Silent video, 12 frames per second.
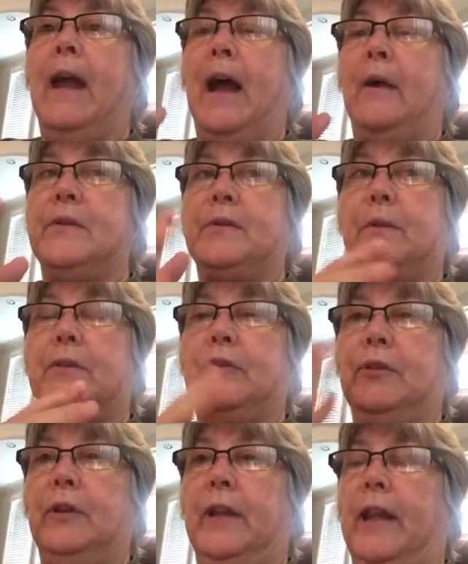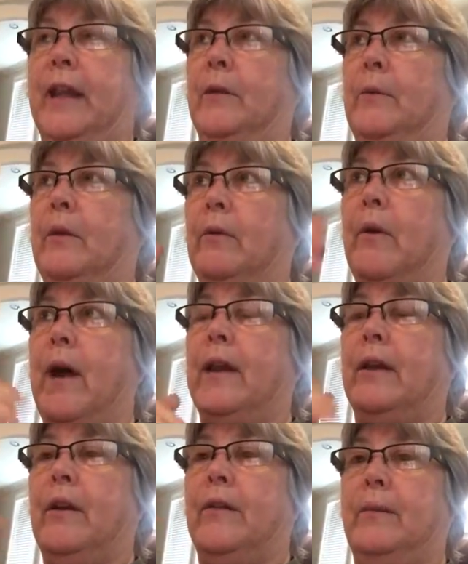I was with Juliana. We were
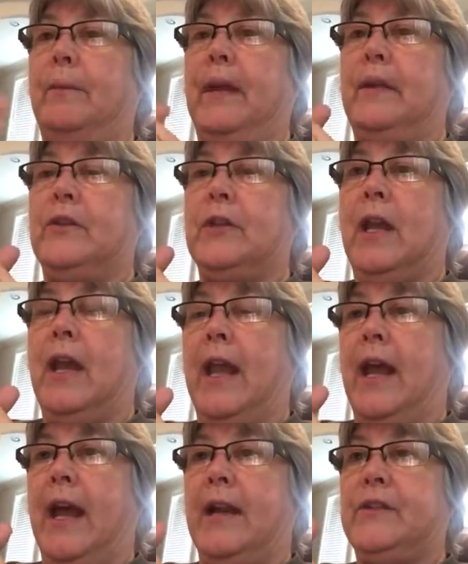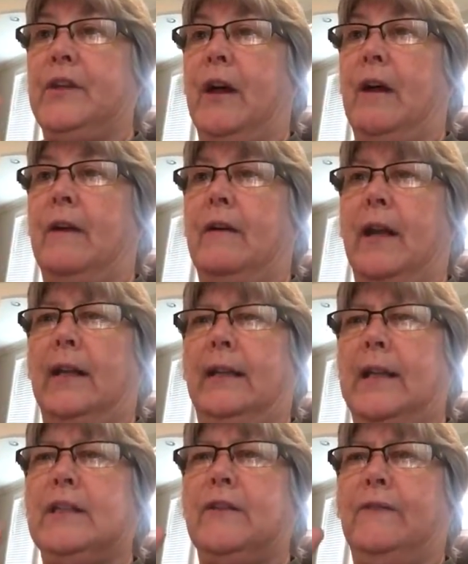walking on the beach, and I saw at
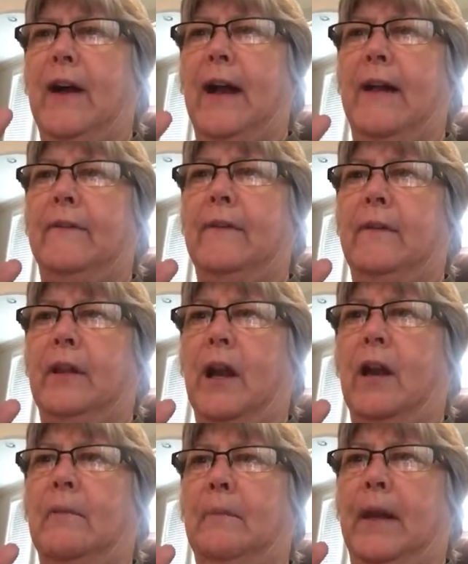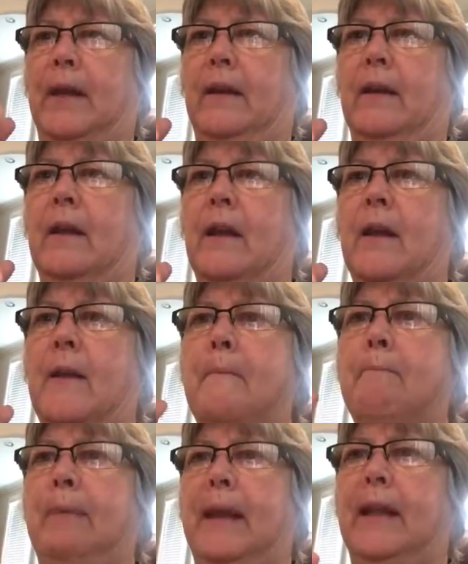least five young men
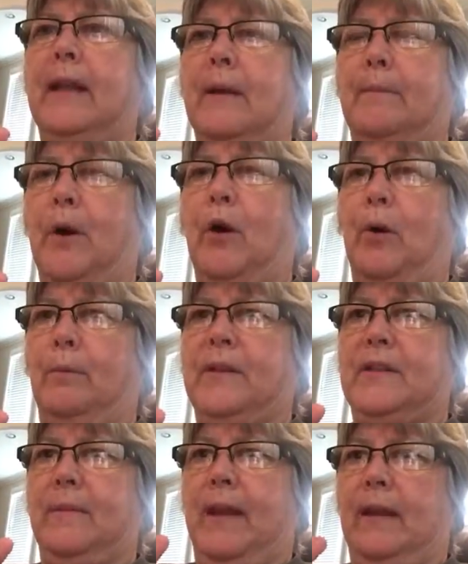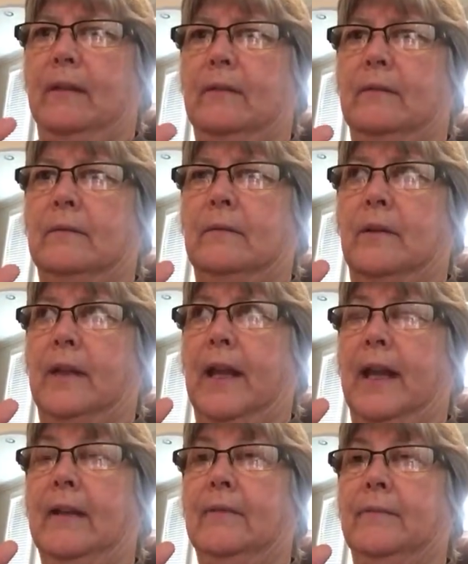beating up a homeless man.
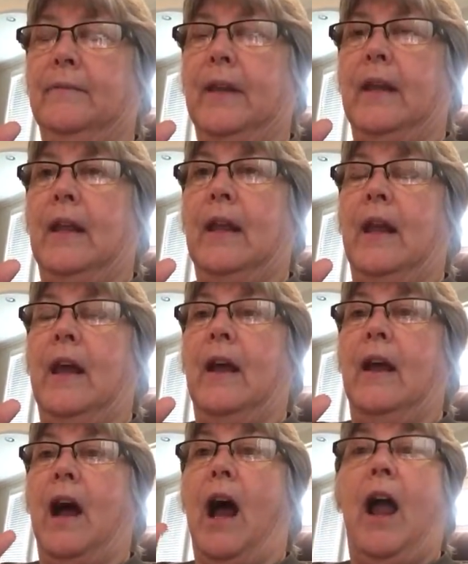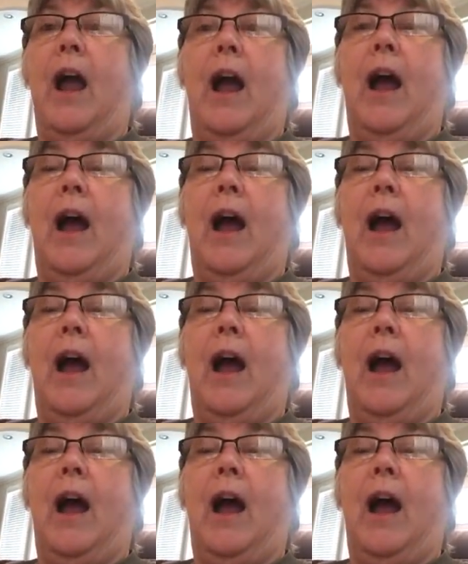Okay, I,